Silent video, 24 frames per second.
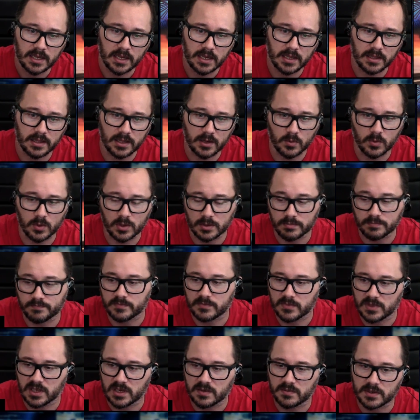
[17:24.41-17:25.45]
and they will
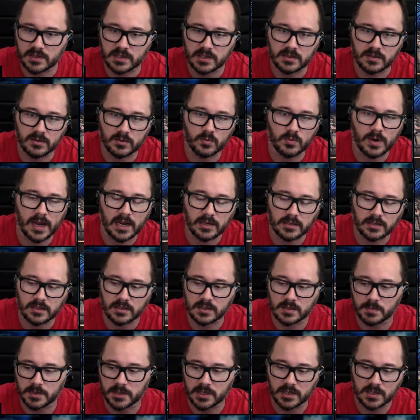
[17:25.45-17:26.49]
give us the
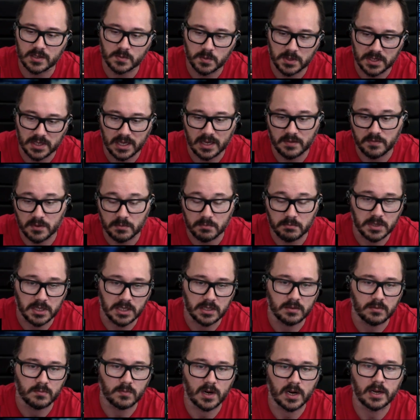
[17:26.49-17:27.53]
rations because we gave them
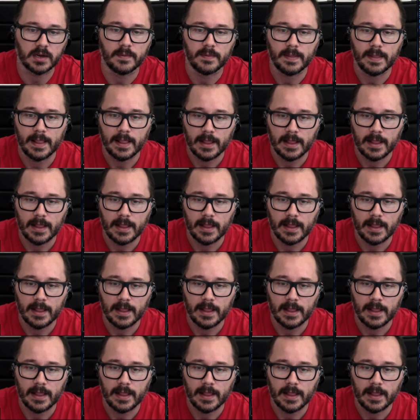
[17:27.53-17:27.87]
meat, right?